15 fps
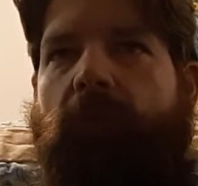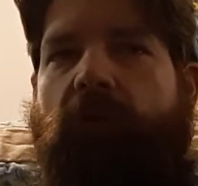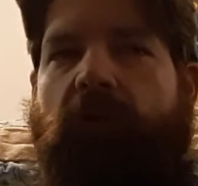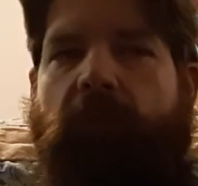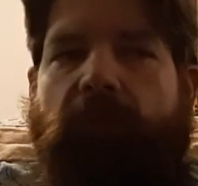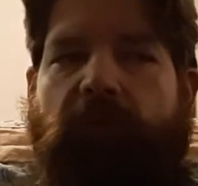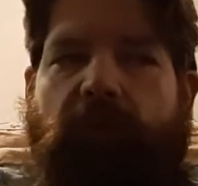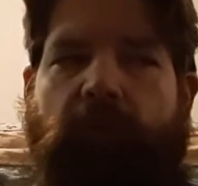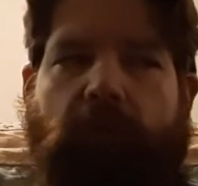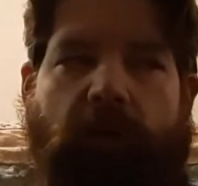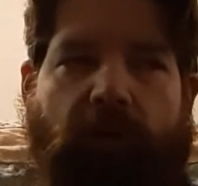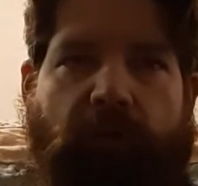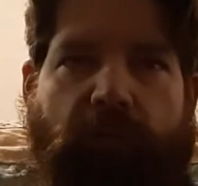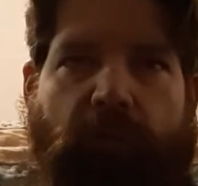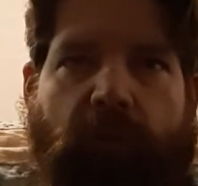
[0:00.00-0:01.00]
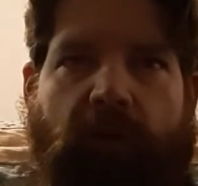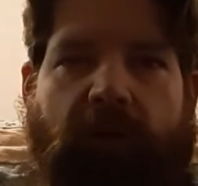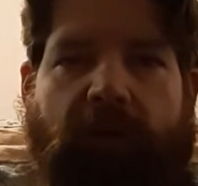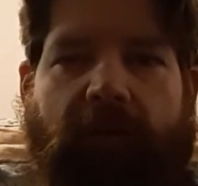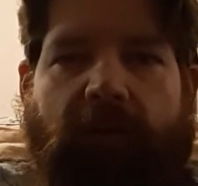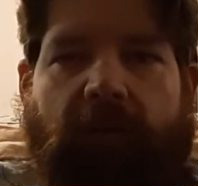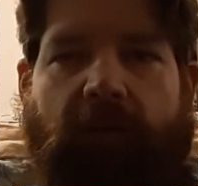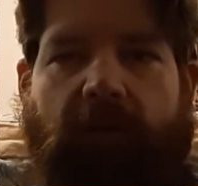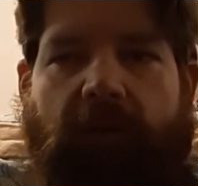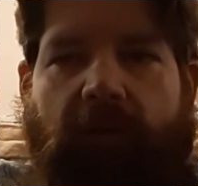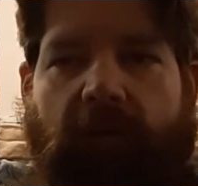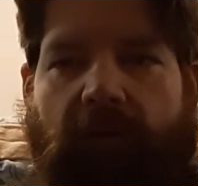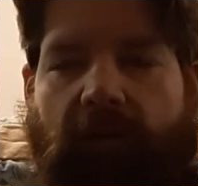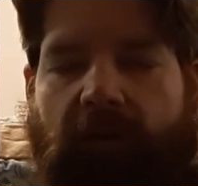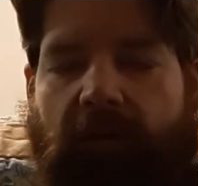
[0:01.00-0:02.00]
comes across one of
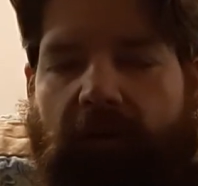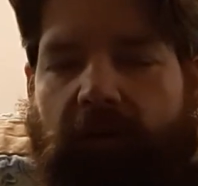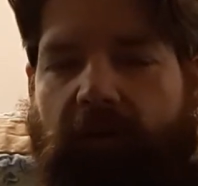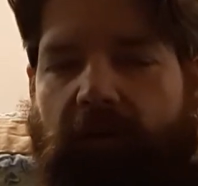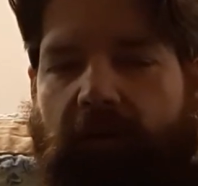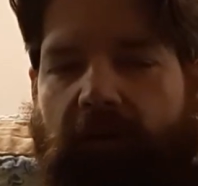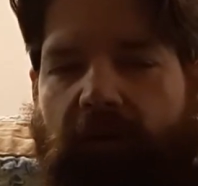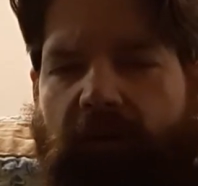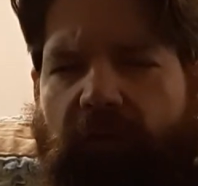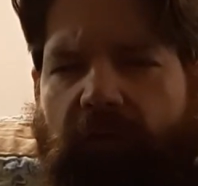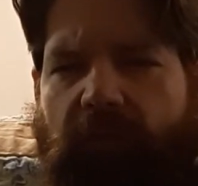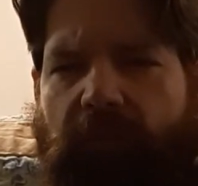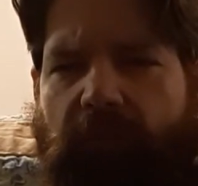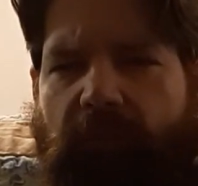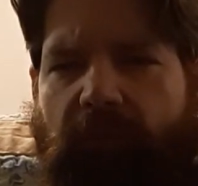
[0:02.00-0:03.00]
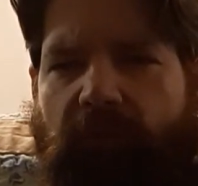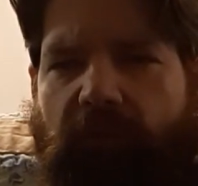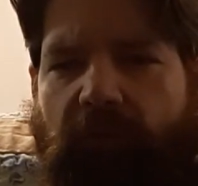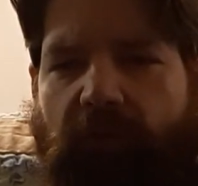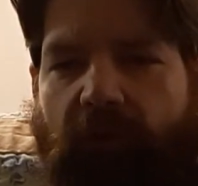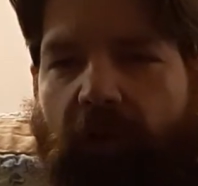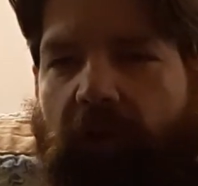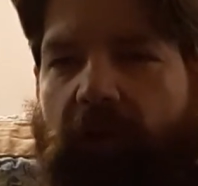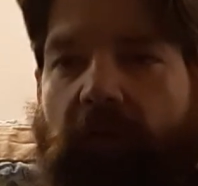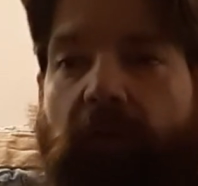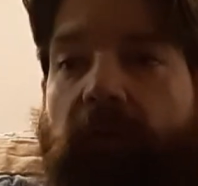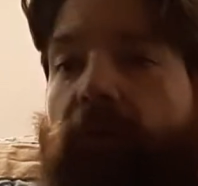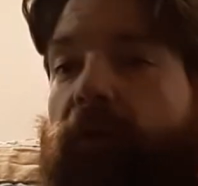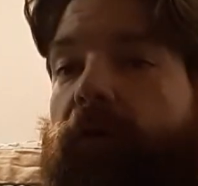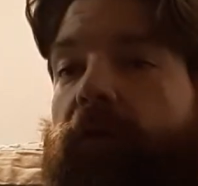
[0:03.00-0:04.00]
the she's talking to
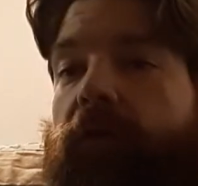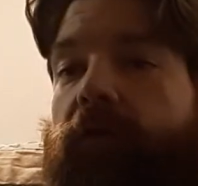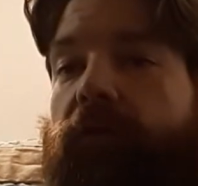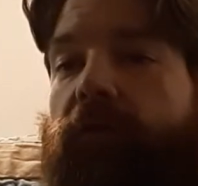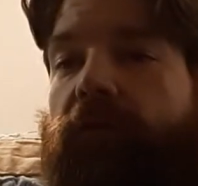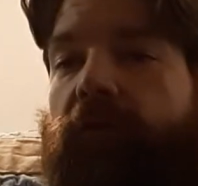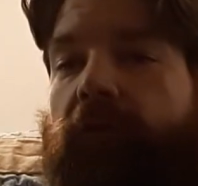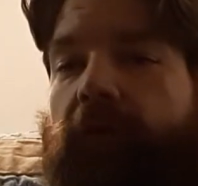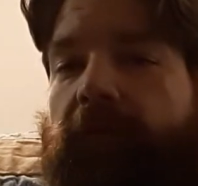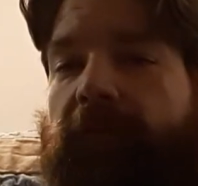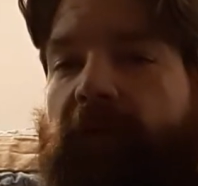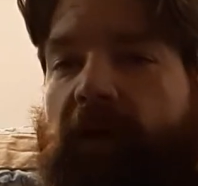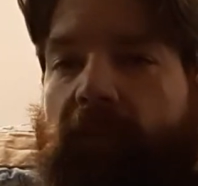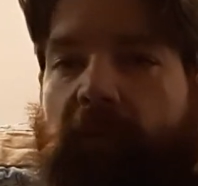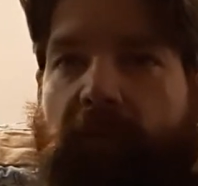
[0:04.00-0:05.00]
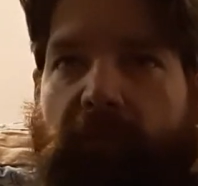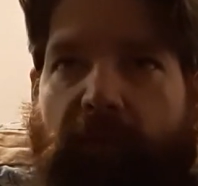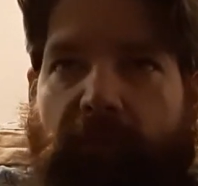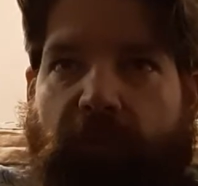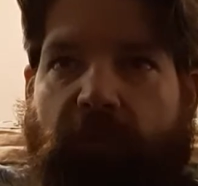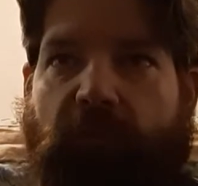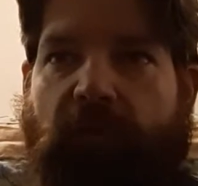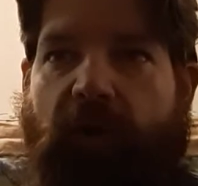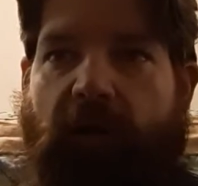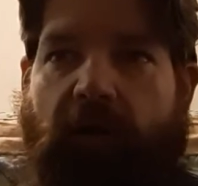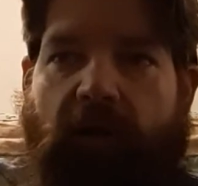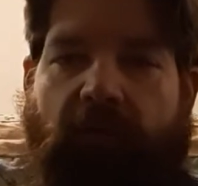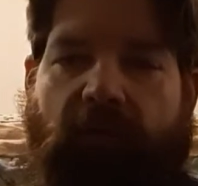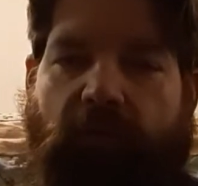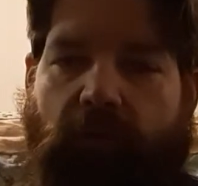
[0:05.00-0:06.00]
various family members trying to
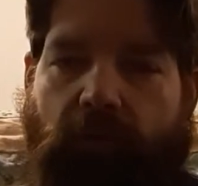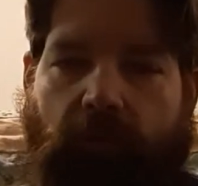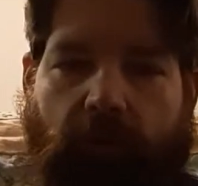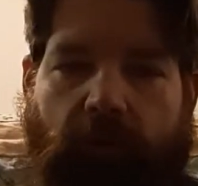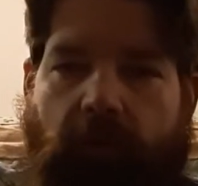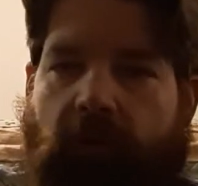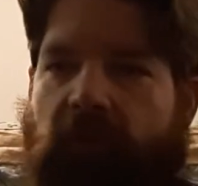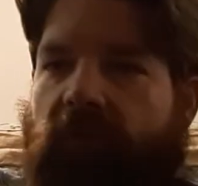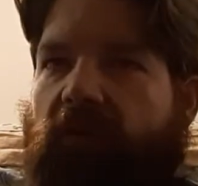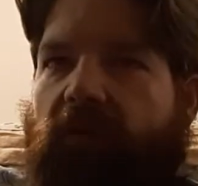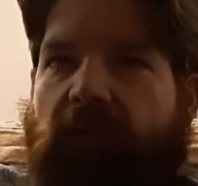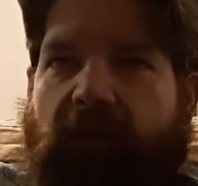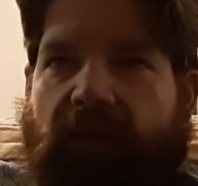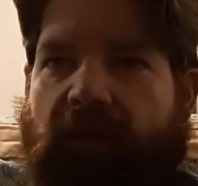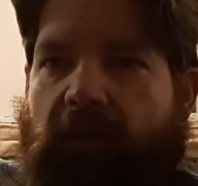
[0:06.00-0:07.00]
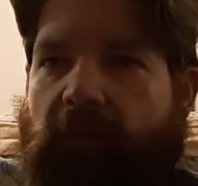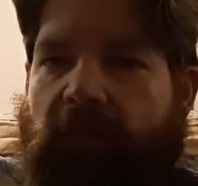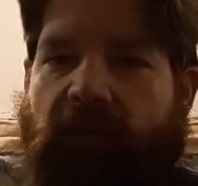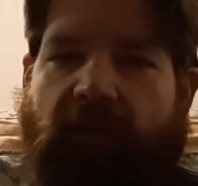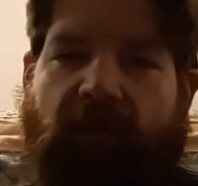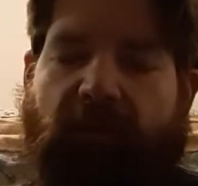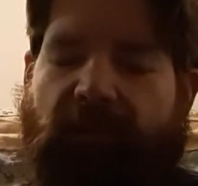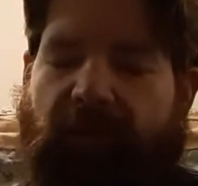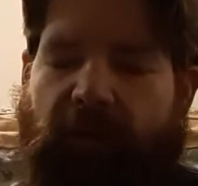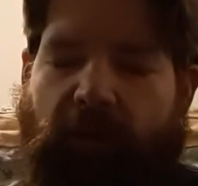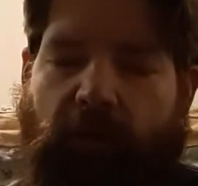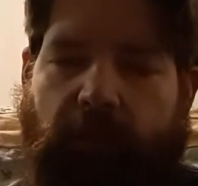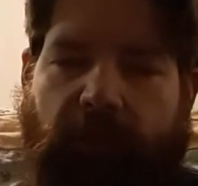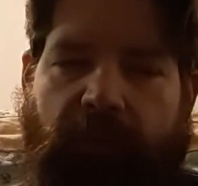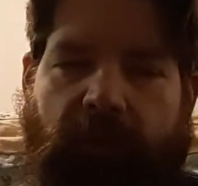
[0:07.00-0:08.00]
console her and stuff like that, but it's not really
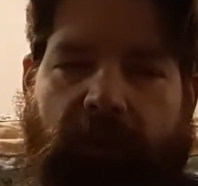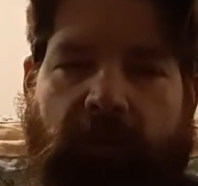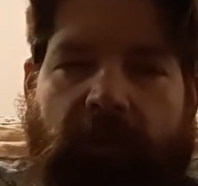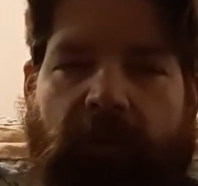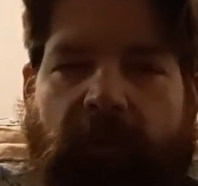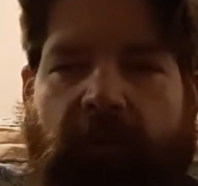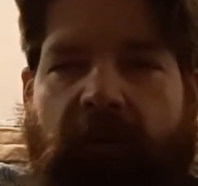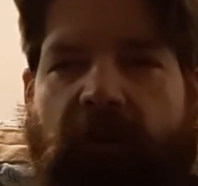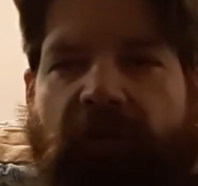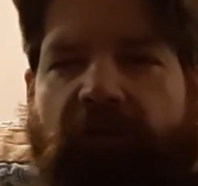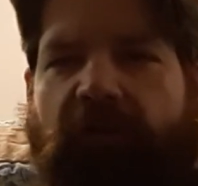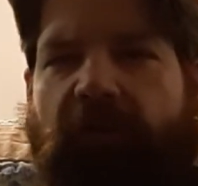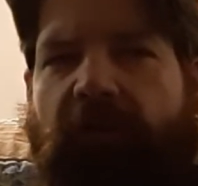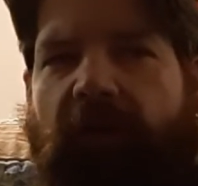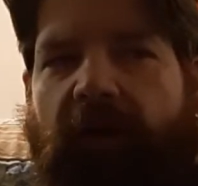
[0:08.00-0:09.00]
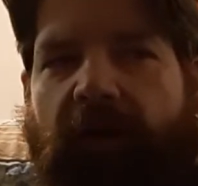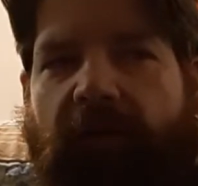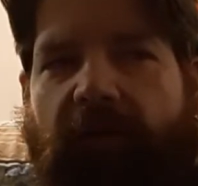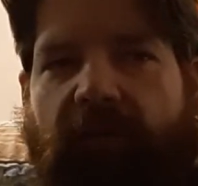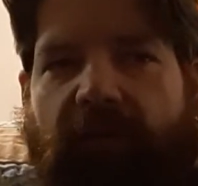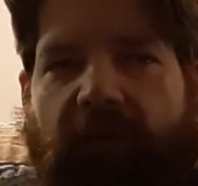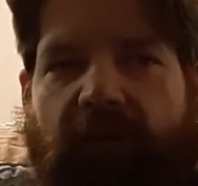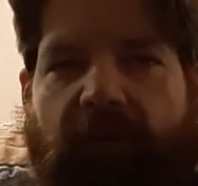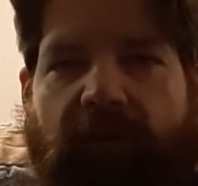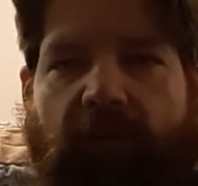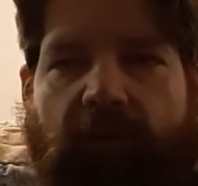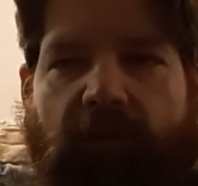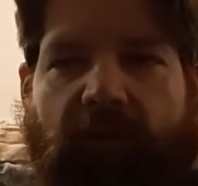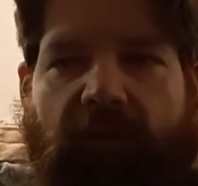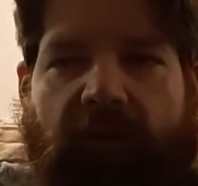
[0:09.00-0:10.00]
helping. She finds that
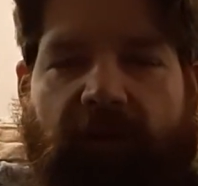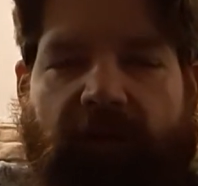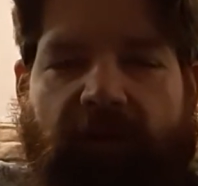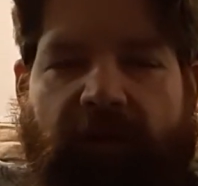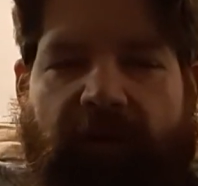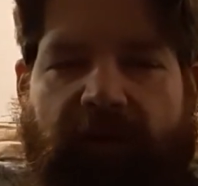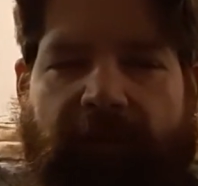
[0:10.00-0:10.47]
there's a